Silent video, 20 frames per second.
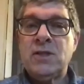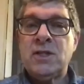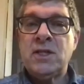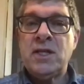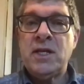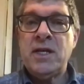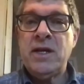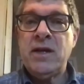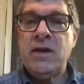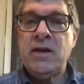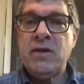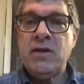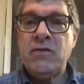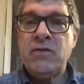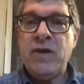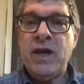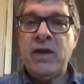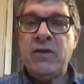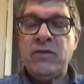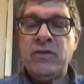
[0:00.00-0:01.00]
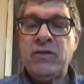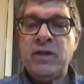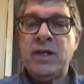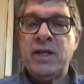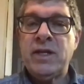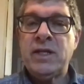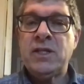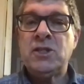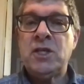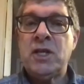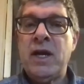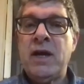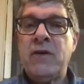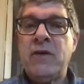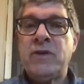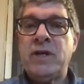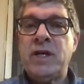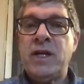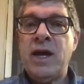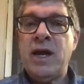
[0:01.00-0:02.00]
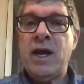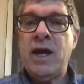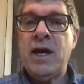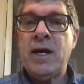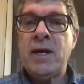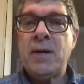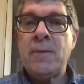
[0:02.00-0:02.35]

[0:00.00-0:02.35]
a year invested in GFDA.